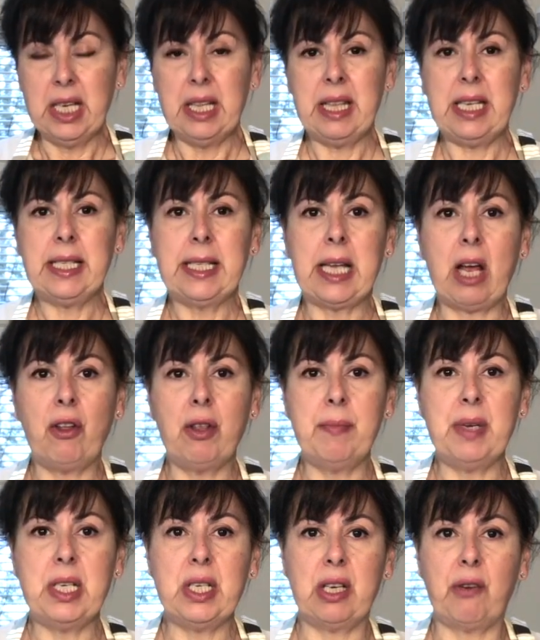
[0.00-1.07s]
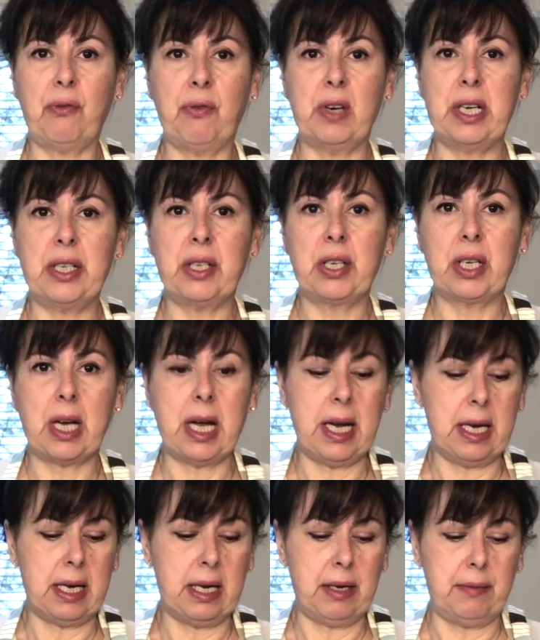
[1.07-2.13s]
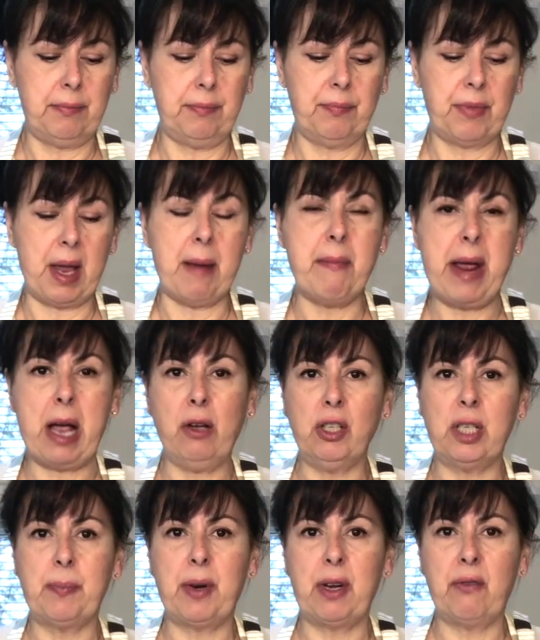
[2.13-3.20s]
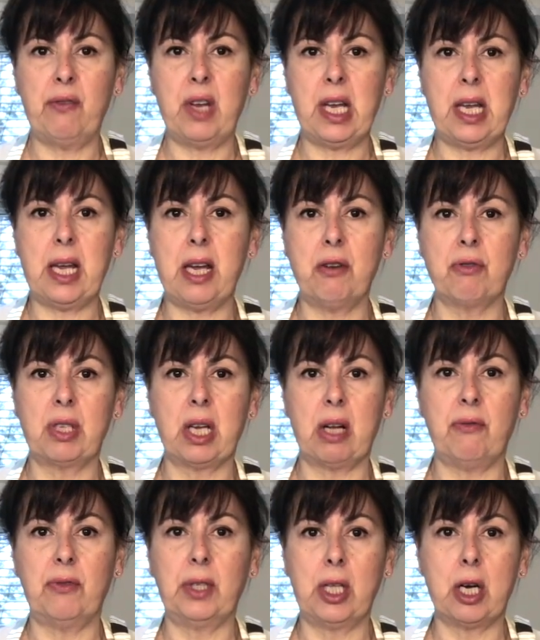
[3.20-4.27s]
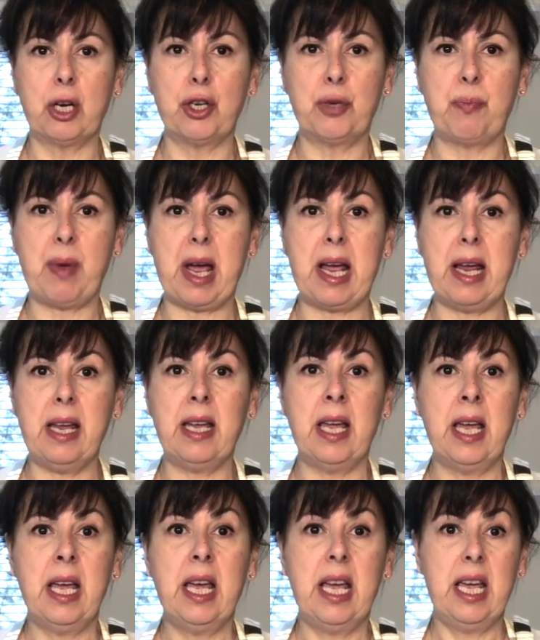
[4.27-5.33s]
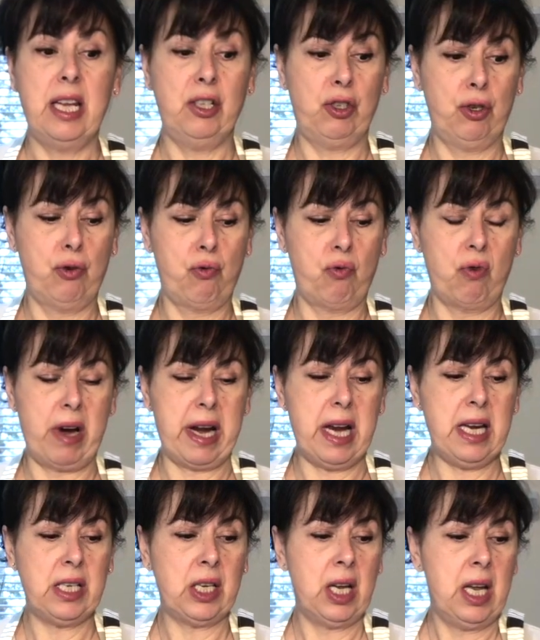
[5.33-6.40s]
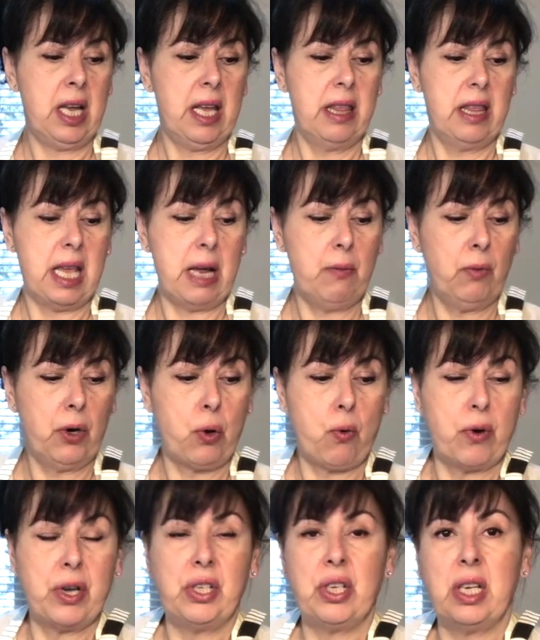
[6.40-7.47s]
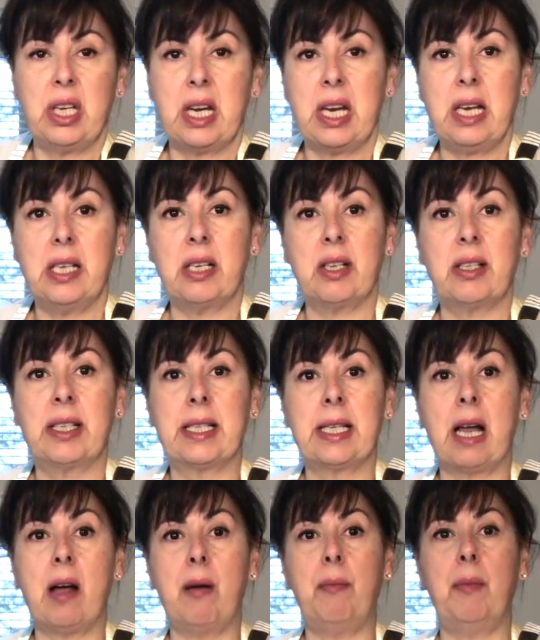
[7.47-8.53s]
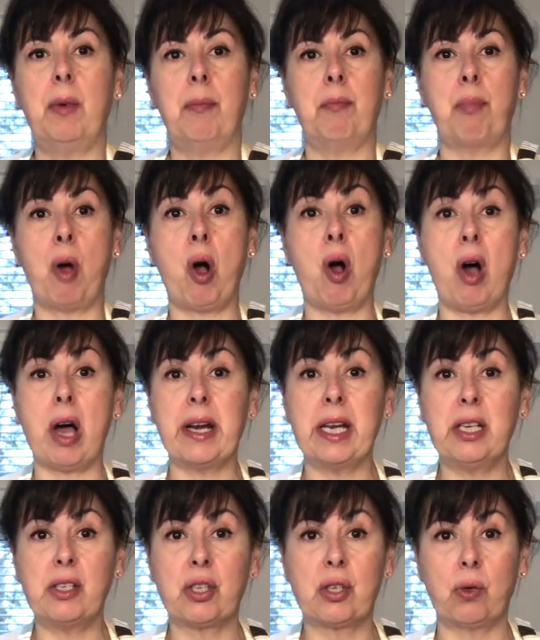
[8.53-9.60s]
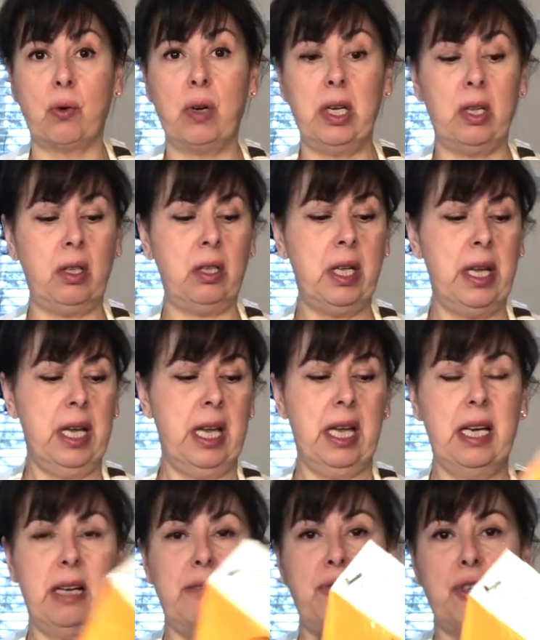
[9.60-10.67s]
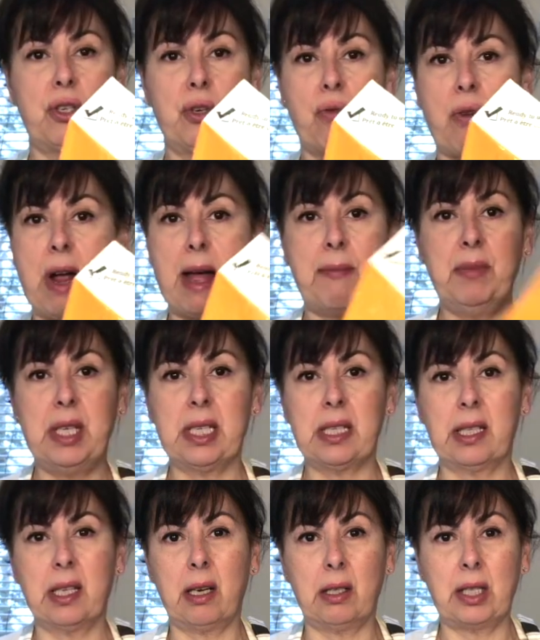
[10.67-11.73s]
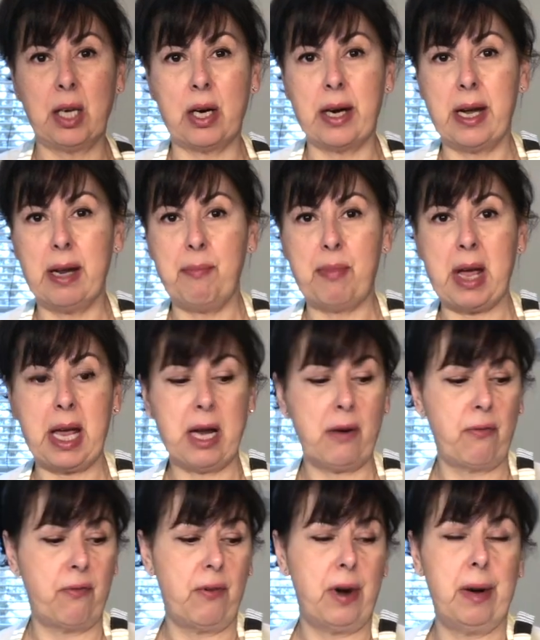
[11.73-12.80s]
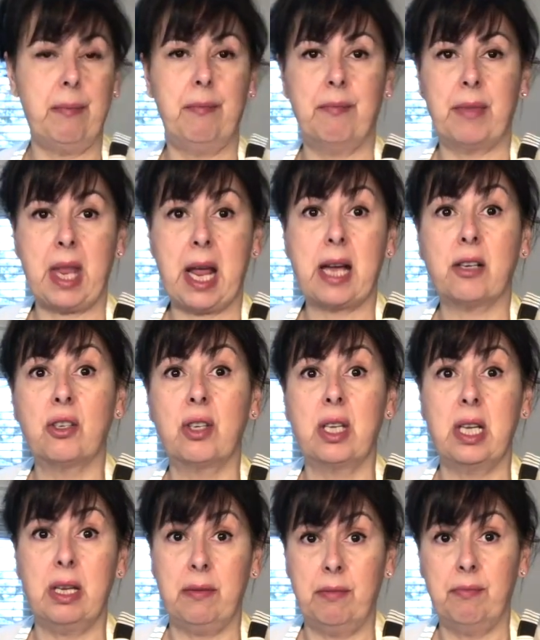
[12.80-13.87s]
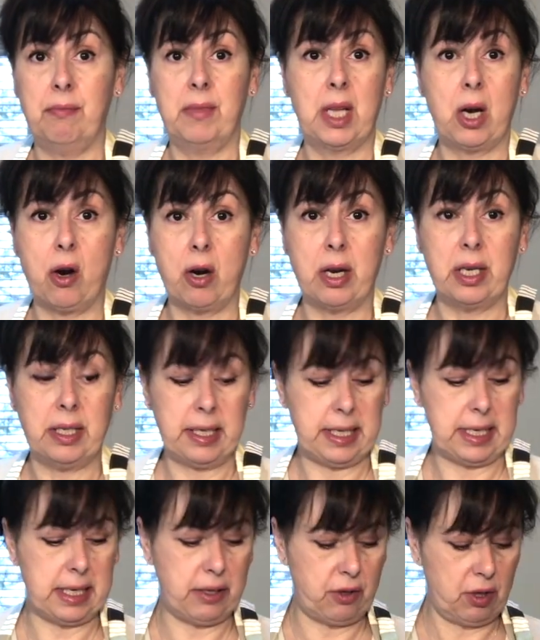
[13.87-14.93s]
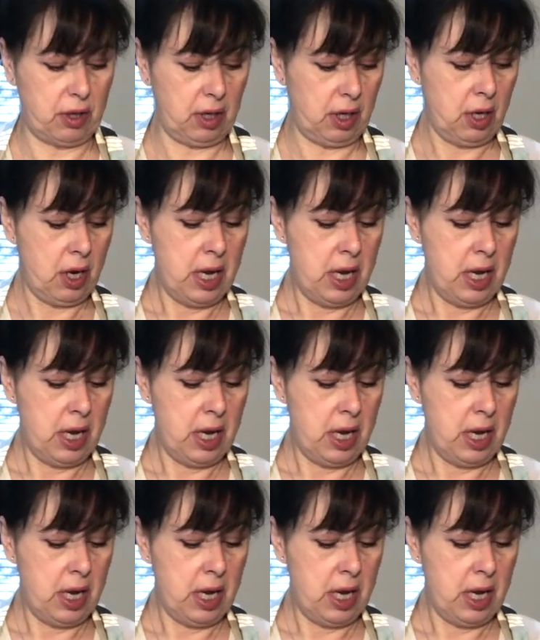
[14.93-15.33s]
they sell them in different amounts, but if you can get yourself a large bag, it's great. Then we're going to need some potting soil, and I've just grabbed this little tiny bag from actually the garden center.